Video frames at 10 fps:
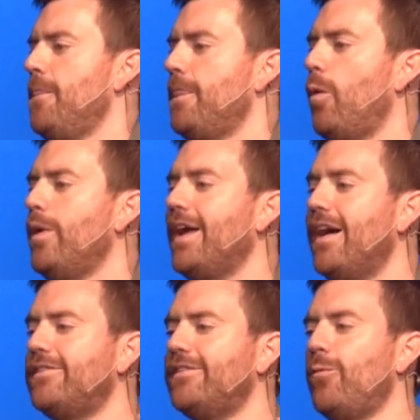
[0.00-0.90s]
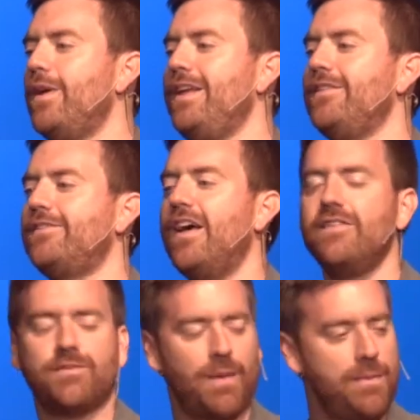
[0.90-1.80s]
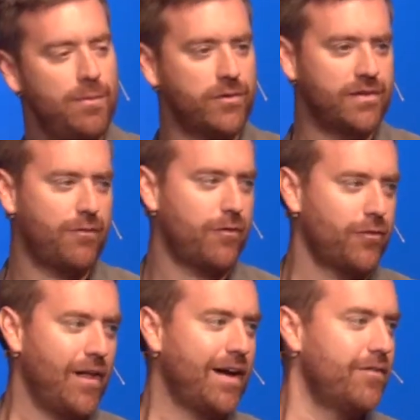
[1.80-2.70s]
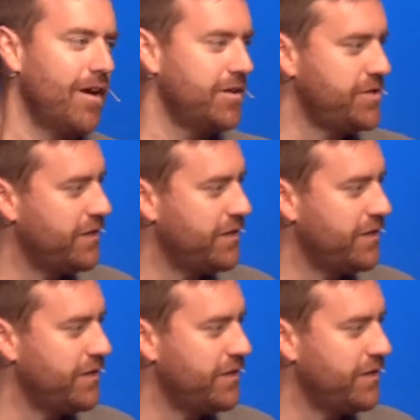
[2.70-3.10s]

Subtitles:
Now, when he says, my people suffer for lack of knowledge,